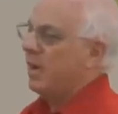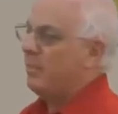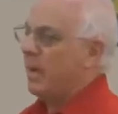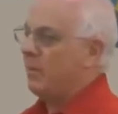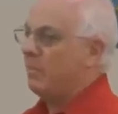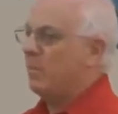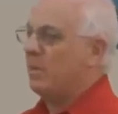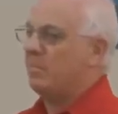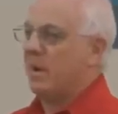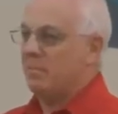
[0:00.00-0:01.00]
about
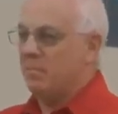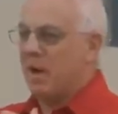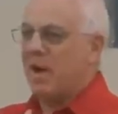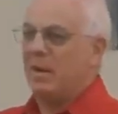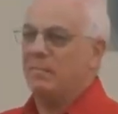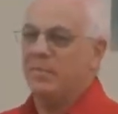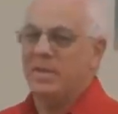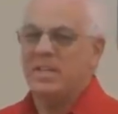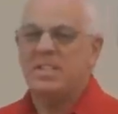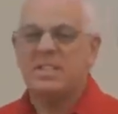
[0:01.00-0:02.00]
what my mom
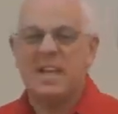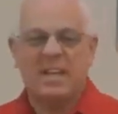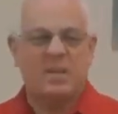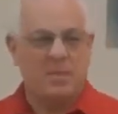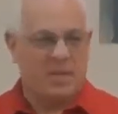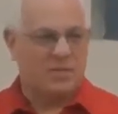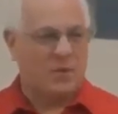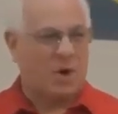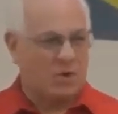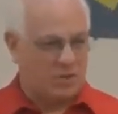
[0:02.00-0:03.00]
said to me as
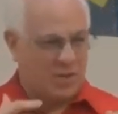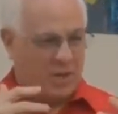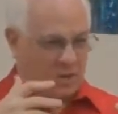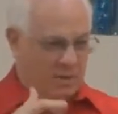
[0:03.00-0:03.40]
far as